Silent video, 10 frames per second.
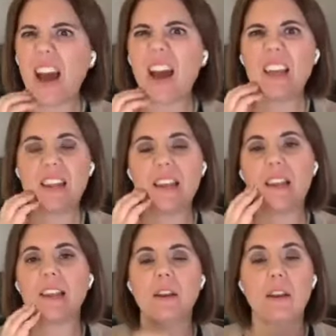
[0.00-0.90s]
fat in it.
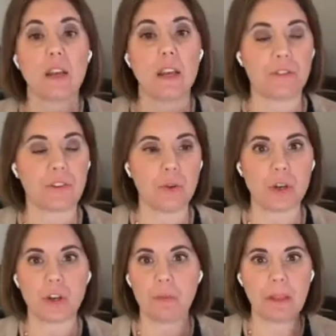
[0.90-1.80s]
For you,
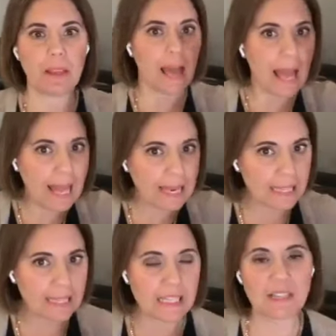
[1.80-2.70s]
it could be
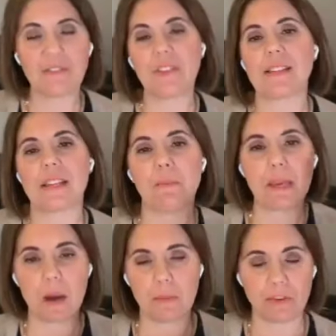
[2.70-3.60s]
any list of things that have
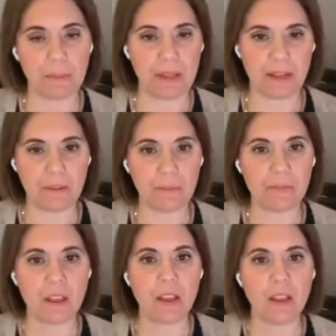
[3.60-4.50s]
become forbidden.
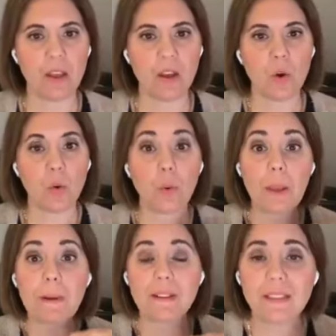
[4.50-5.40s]

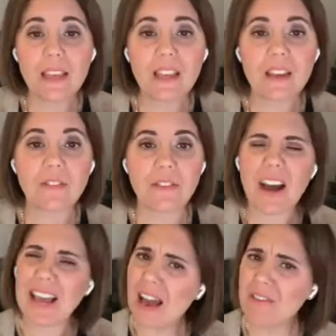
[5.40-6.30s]
We believe if
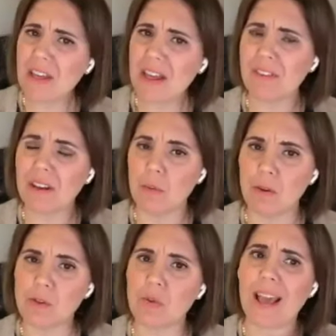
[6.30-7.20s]
I have that
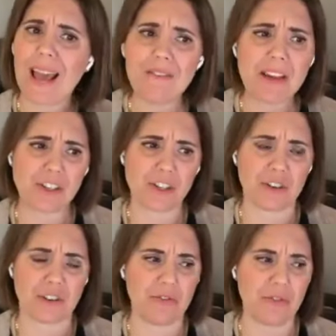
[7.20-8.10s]
available, so if I have that
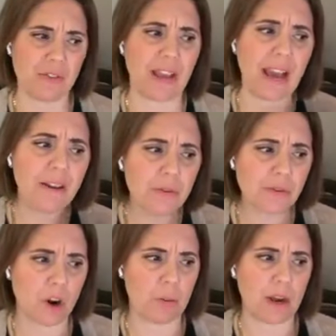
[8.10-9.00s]
sugary foods, if I have those
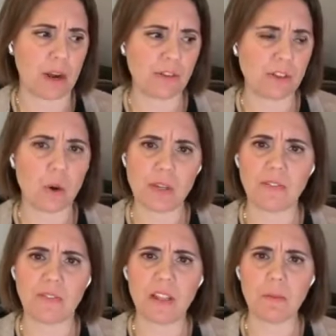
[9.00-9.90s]
carbohydrates always
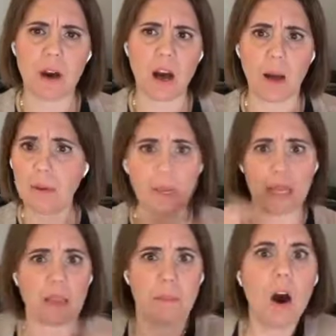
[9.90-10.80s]
available, I'm going to
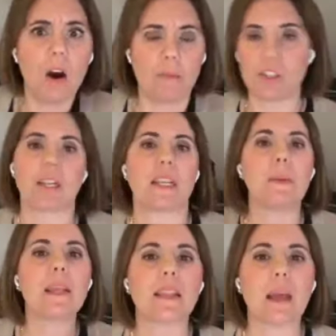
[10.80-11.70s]
eat them all. I'm just going to
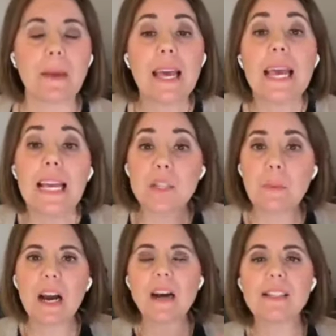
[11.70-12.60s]
keep eating them. It's
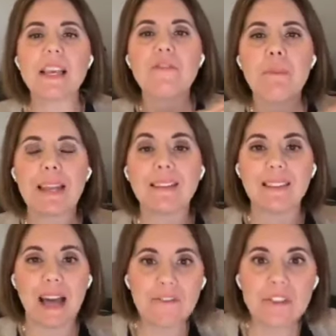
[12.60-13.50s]
because they've been
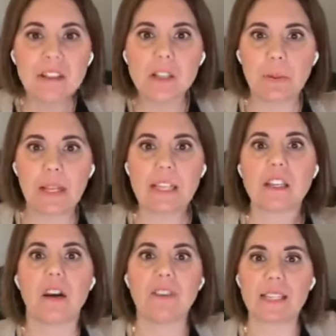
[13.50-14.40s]
left in this place
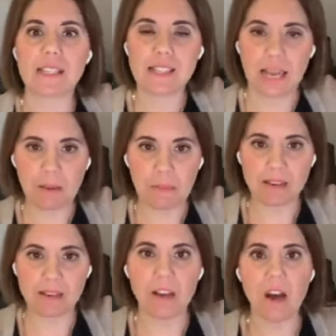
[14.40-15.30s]
of excitement,